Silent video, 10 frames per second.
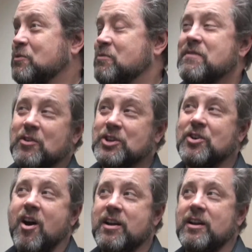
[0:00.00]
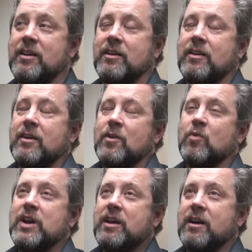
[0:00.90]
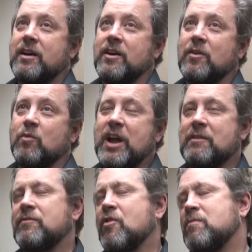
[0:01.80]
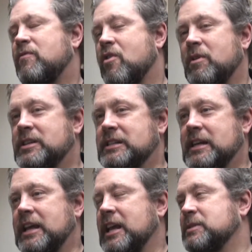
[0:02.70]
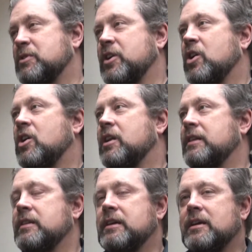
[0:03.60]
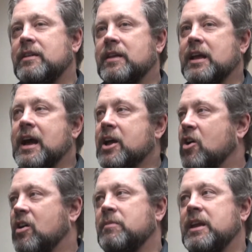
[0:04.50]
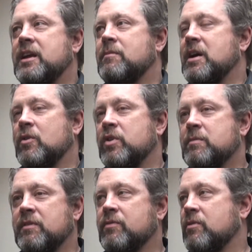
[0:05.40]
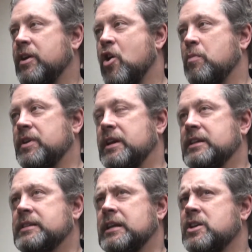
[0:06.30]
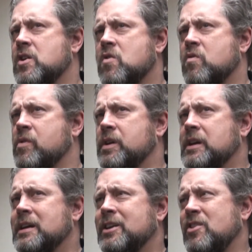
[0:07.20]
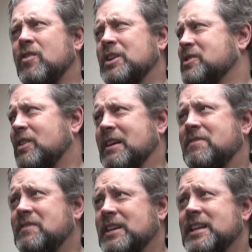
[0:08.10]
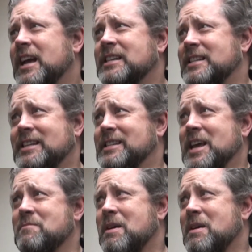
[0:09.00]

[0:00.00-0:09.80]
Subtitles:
When we first started, we had 4 performances at Kingsbury Hall, and the guy called me in about a week before we opened, and he said, "You know, you've only sold like 50 tickets of this thing.